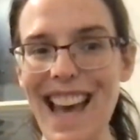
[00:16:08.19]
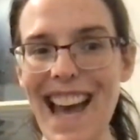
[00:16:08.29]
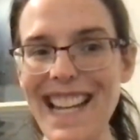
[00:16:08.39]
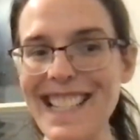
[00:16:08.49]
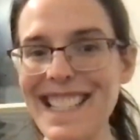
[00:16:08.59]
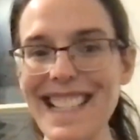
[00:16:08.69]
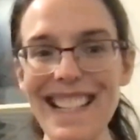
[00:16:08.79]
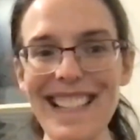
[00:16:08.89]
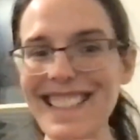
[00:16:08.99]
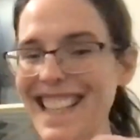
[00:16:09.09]
and
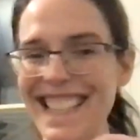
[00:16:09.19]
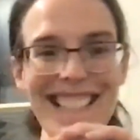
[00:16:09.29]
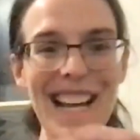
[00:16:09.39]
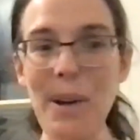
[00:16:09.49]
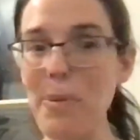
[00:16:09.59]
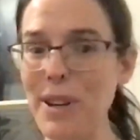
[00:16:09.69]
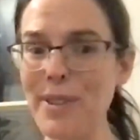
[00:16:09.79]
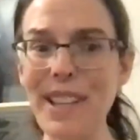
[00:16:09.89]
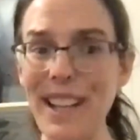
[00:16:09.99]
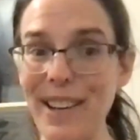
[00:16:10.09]
it's not one
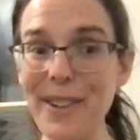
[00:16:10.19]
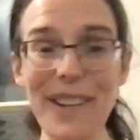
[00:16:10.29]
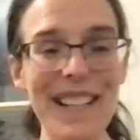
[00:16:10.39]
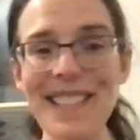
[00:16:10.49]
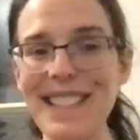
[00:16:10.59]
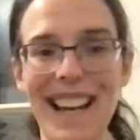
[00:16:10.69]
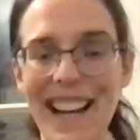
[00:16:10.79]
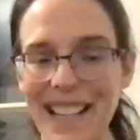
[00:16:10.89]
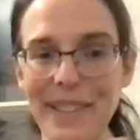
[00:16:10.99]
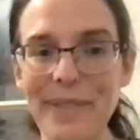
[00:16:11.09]
or the other, it's
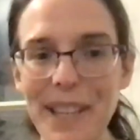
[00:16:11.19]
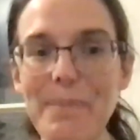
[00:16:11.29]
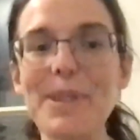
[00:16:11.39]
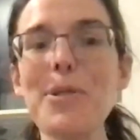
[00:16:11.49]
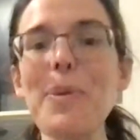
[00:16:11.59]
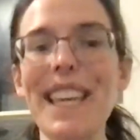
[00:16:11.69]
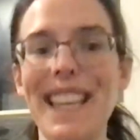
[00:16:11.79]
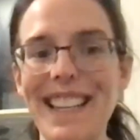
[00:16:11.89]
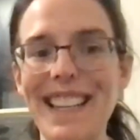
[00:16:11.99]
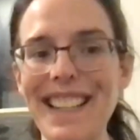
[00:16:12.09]
kind of in between.